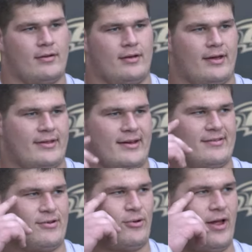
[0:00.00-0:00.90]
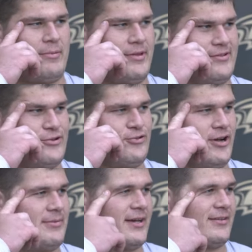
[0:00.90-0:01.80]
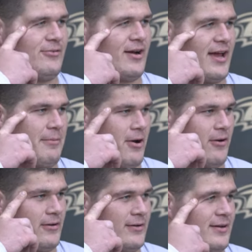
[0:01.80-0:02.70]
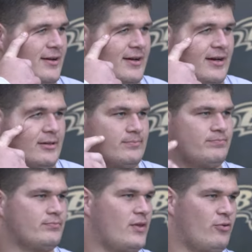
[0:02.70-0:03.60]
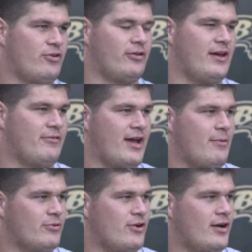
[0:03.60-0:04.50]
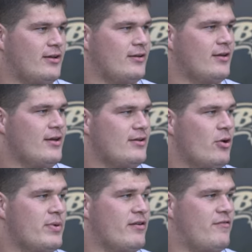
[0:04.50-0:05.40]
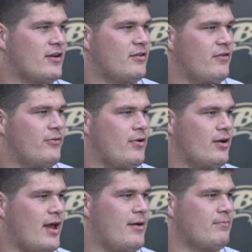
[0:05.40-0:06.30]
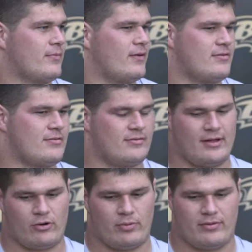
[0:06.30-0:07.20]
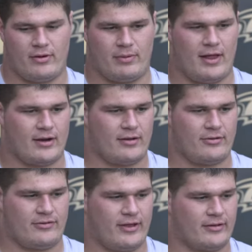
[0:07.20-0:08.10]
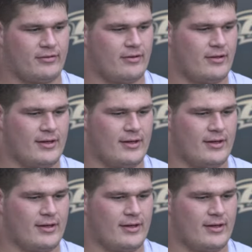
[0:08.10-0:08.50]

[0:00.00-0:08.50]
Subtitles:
Yeah, I think as an O-lineman, that's your dream to get the run game going. Certainly every game we're trying to, be effective in the run game because that opens up a lot of other things.